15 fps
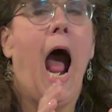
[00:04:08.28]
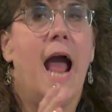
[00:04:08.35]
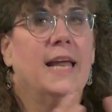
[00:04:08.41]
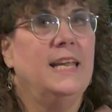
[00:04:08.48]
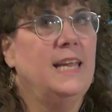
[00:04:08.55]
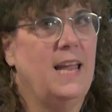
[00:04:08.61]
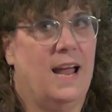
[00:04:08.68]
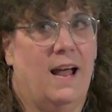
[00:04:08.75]

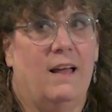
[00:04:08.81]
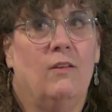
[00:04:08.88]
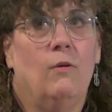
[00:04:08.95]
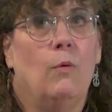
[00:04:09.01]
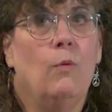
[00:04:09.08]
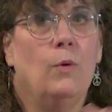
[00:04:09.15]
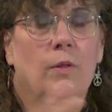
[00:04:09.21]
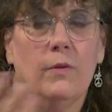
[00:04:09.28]
Yeah.
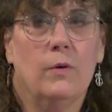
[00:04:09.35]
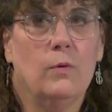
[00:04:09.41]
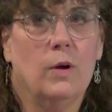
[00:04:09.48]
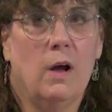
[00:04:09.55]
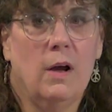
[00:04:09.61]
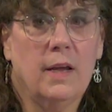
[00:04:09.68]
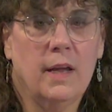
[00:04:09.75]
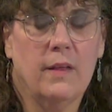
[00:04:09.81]
Well,
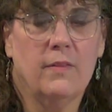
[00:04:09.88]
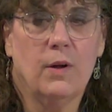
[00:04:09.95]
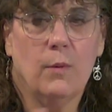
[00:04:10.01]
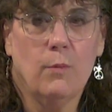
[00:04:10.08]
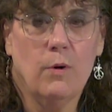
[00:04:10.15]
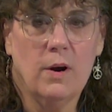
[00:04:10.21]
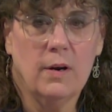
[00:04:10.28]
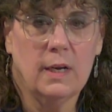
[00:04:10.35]
again, they're
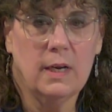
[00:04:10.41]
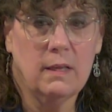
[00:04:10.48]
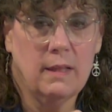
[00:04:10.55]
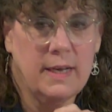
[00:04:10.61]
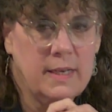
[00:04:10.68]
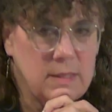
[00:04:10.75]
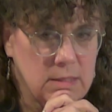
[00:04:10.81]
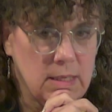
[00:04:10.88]
working
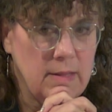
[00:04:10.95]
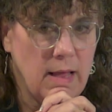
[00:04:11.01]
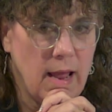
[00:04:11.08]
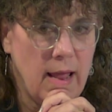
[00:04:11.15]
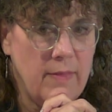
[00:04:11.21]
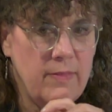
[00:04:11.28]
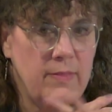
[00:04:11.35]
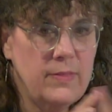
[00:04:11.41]
ladies and,
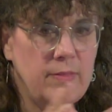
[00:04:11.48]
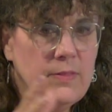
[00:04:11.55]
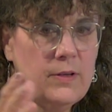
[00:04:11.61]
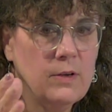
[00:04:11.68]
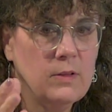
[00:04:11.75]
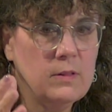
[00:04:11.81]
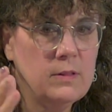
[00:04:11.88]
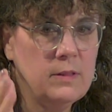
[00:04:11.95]
and
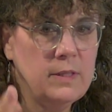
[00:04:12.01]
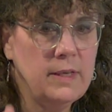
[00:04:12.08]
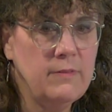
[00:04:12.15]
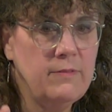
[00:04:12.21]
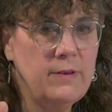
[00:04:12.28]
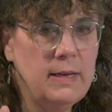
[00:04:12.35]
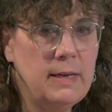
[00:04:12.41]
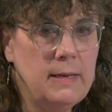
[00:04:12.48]
they're
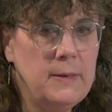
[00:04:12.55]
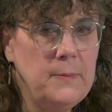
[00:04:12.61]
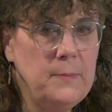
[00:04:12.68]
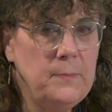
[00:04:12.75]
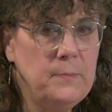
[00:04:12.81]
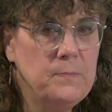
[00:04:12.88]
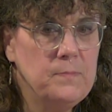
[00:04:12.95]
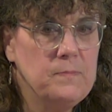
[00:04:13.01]

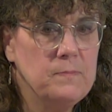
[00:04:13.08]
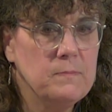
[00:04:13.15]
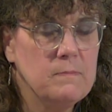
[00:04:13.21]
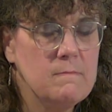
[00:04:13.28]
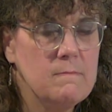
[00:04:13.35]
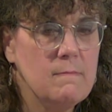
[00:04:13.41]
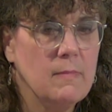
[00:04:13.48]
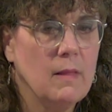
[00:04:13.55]
living
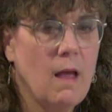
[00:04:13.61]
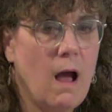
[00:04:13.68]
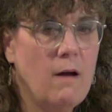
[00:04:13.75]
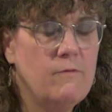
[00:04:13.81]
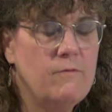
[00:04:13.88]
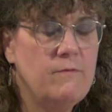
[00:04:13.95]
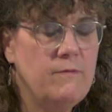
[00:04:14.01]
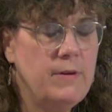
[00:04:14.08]

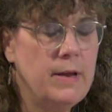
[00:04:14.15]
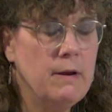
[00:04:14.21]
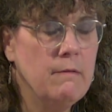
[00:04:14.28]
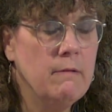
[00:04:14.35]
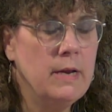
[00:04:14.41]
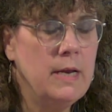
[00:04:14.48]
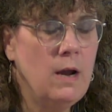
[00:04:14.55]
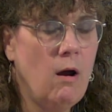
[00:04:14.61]
a
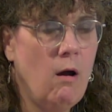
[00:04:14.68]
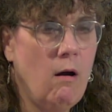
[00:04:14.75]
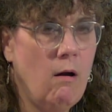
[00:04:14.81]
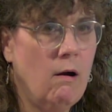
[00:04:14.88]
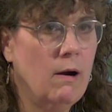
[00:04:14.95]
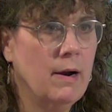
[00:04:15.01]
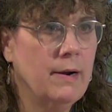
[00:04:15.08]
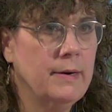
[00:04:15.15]
very
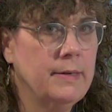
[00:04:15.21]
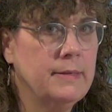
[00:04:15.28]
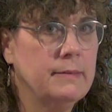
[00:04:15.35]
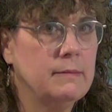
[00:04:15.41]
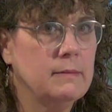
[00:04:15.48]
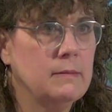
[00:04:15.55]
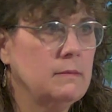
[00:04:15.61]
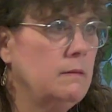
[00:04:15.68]

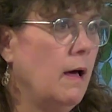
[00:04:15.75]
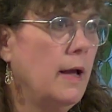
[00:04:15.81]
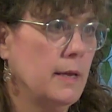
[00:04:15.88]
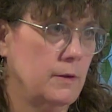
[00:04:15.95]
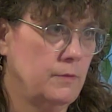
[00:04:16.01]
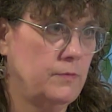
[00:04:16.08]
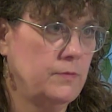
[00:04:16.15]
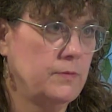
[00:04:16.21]
hard
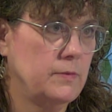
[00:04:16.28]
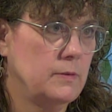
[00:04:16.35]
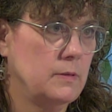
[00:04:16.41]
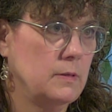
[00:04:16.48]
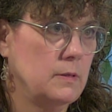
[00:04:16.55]
life.